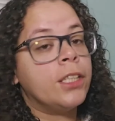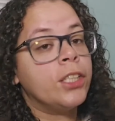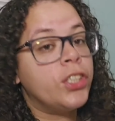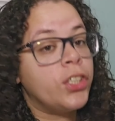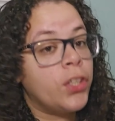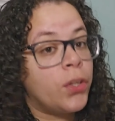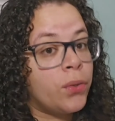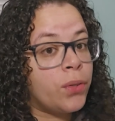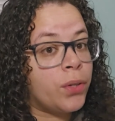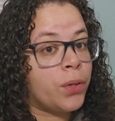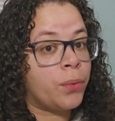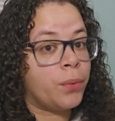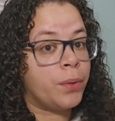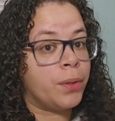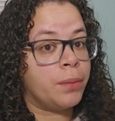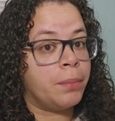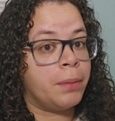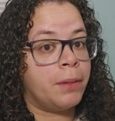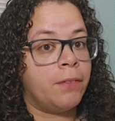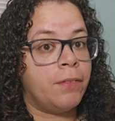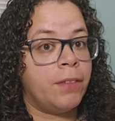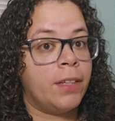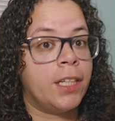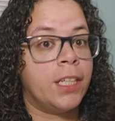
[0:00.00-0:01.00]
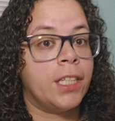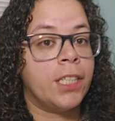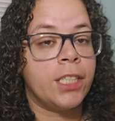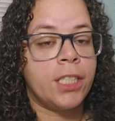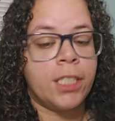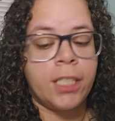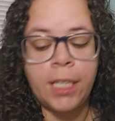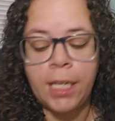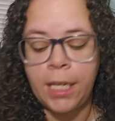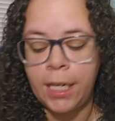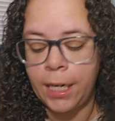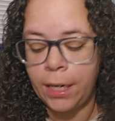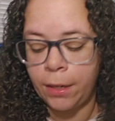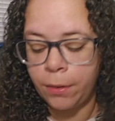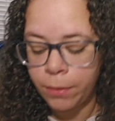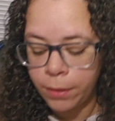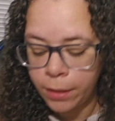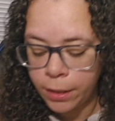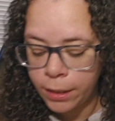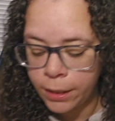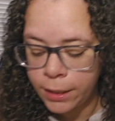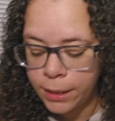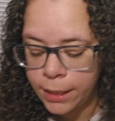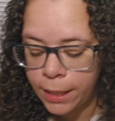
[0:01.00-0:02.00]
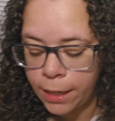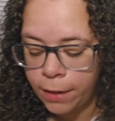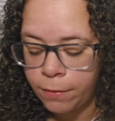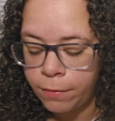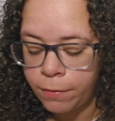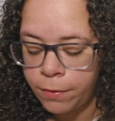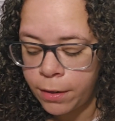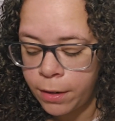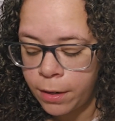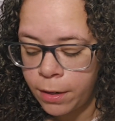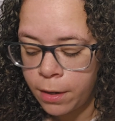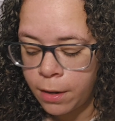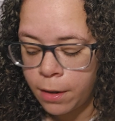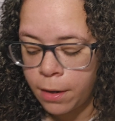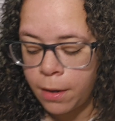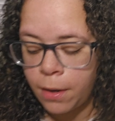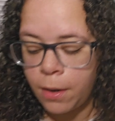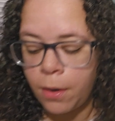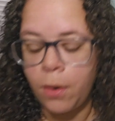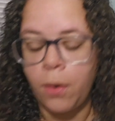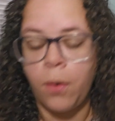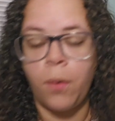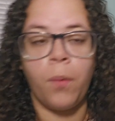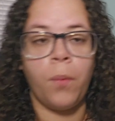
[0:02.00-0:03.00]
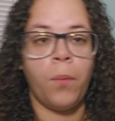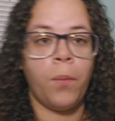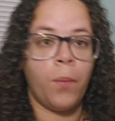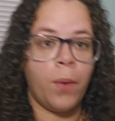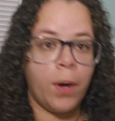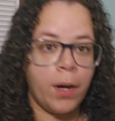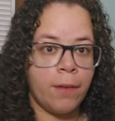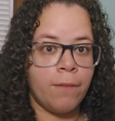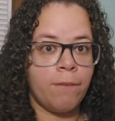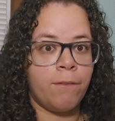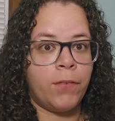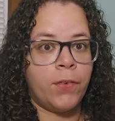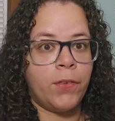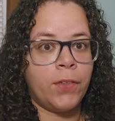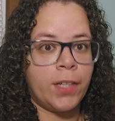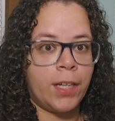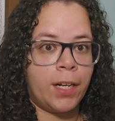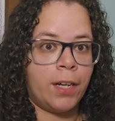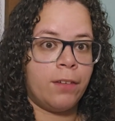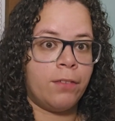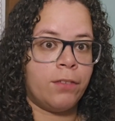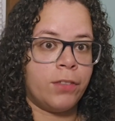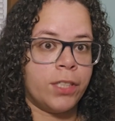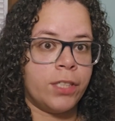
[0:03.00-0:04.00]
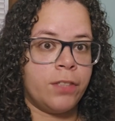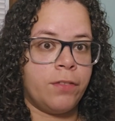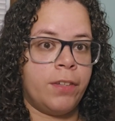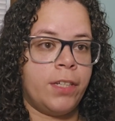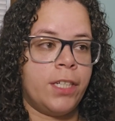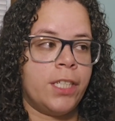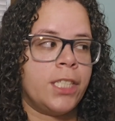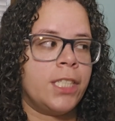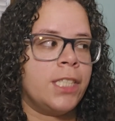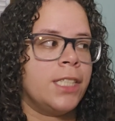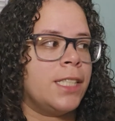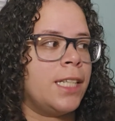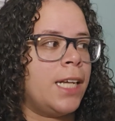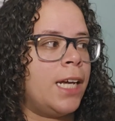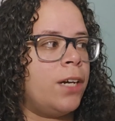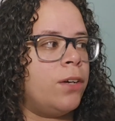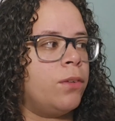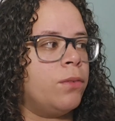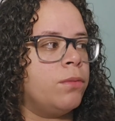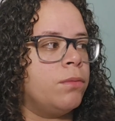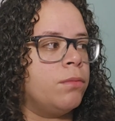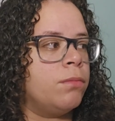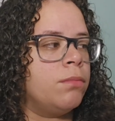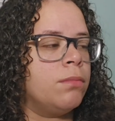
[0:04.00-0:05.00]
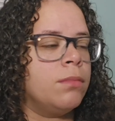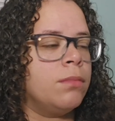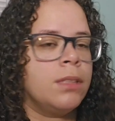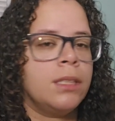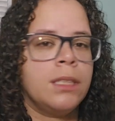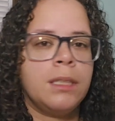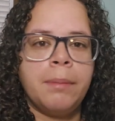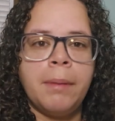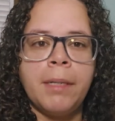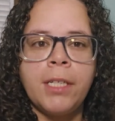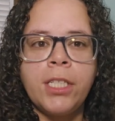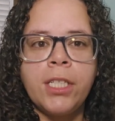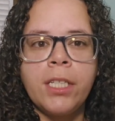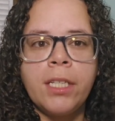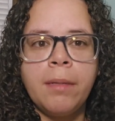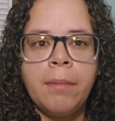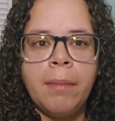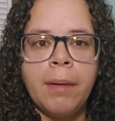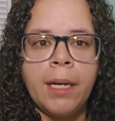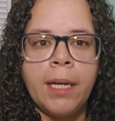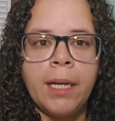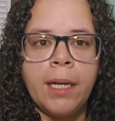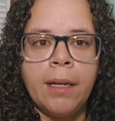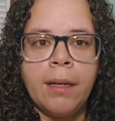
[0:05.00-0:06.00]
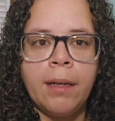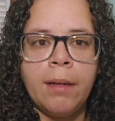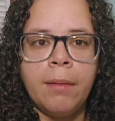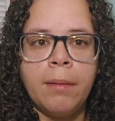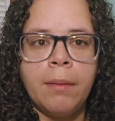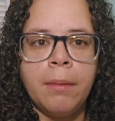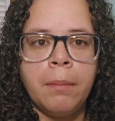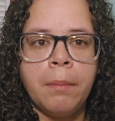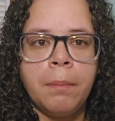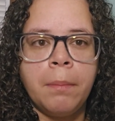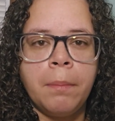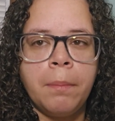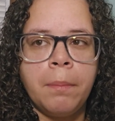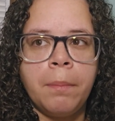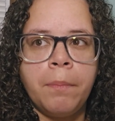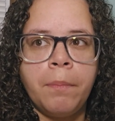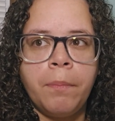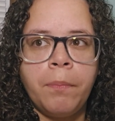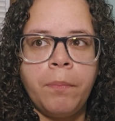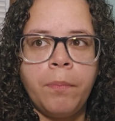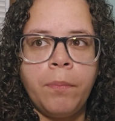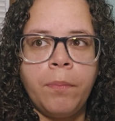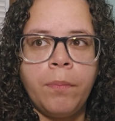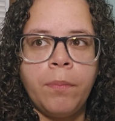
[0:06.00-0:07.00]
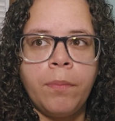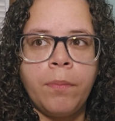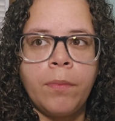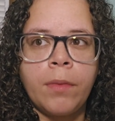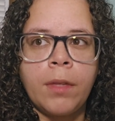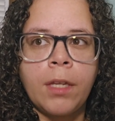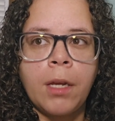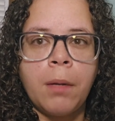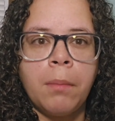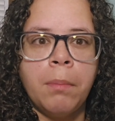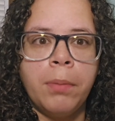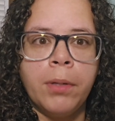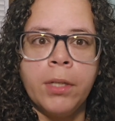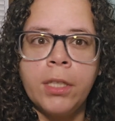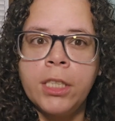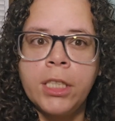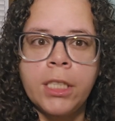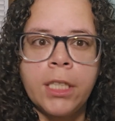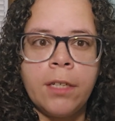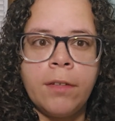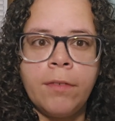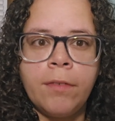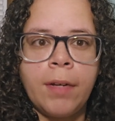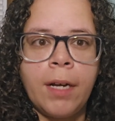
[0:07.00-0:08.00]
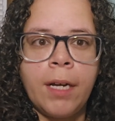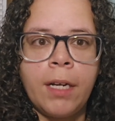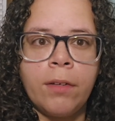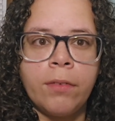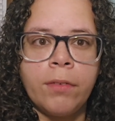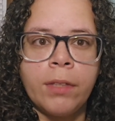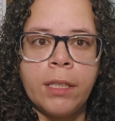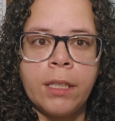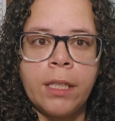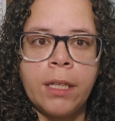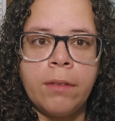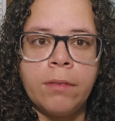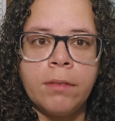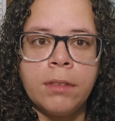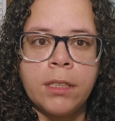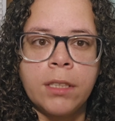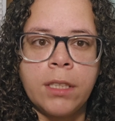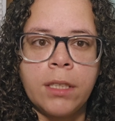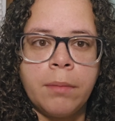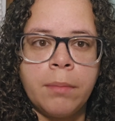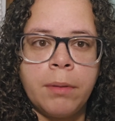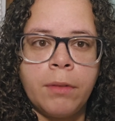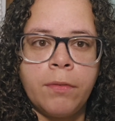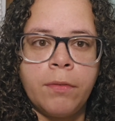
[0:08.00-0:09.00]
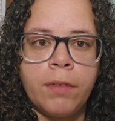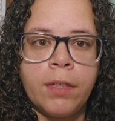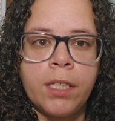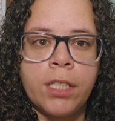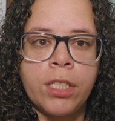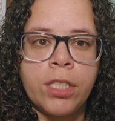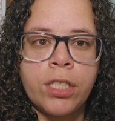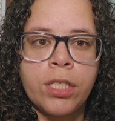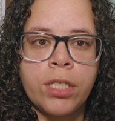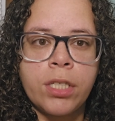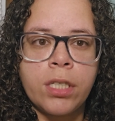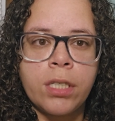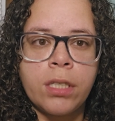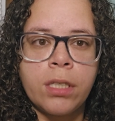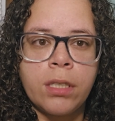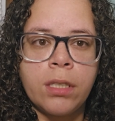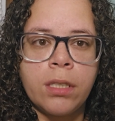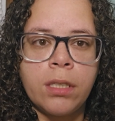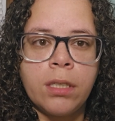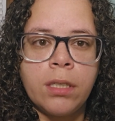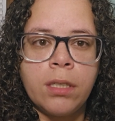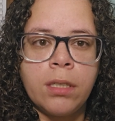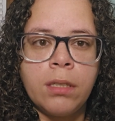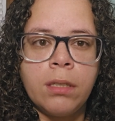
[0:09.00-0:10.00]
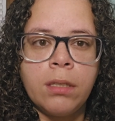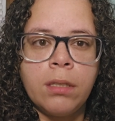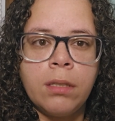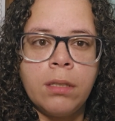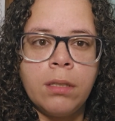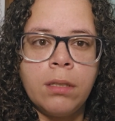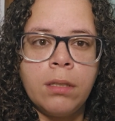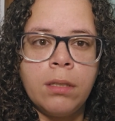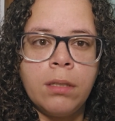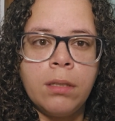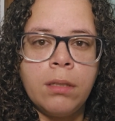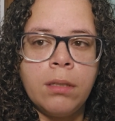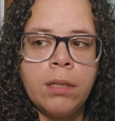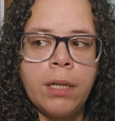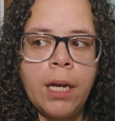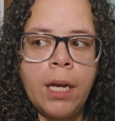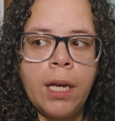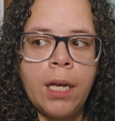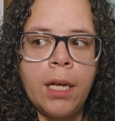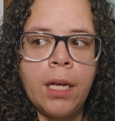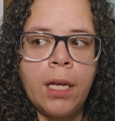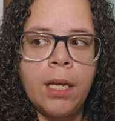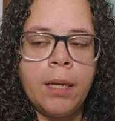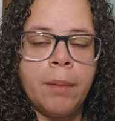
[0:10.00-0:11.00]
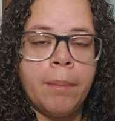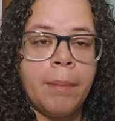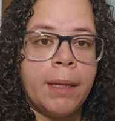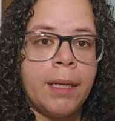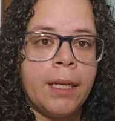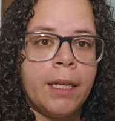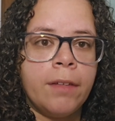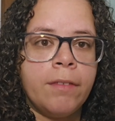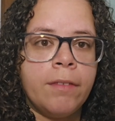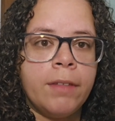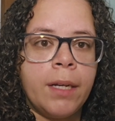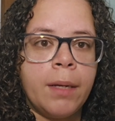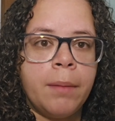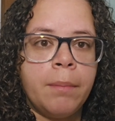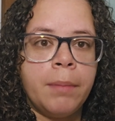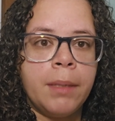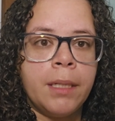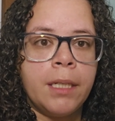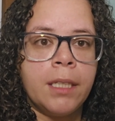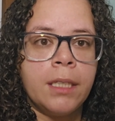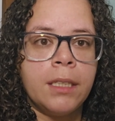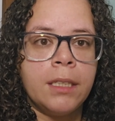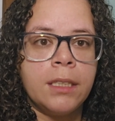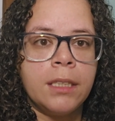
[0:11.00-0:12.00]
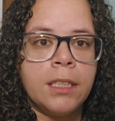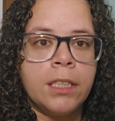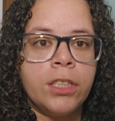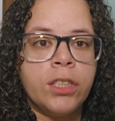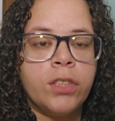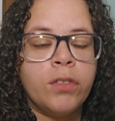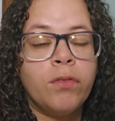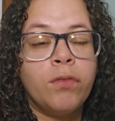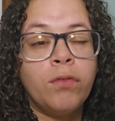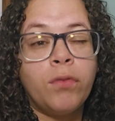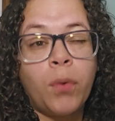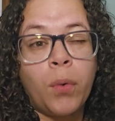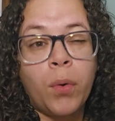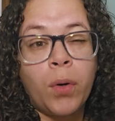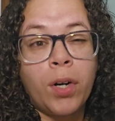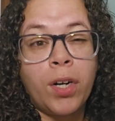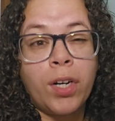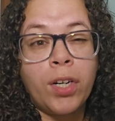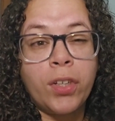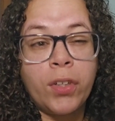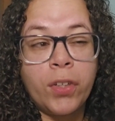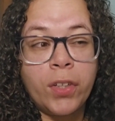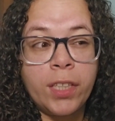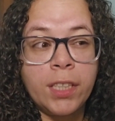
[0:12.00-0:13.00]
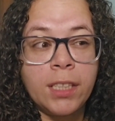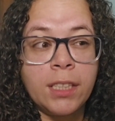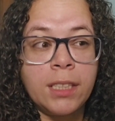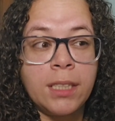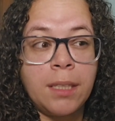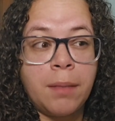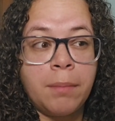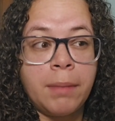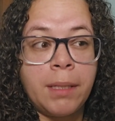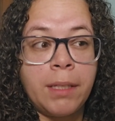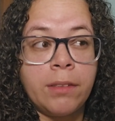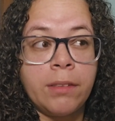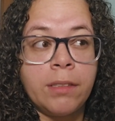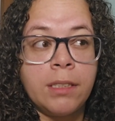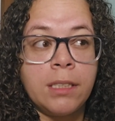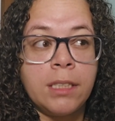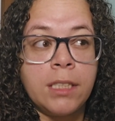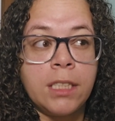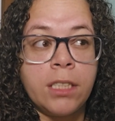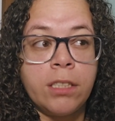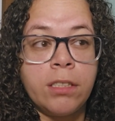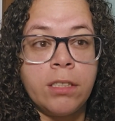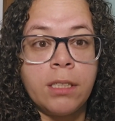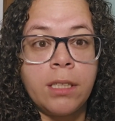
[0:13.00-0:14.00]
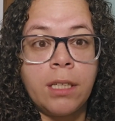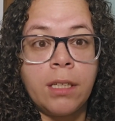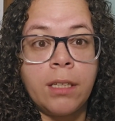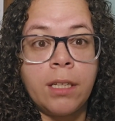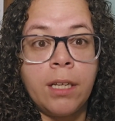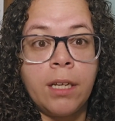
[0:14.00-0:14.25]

the Joker will be finished and I will at least have one full coverage finished, because I don't, especially my bookshelf, I don't think that one's going to be finished in my lifetime, because there's 400 and some thousand stitches on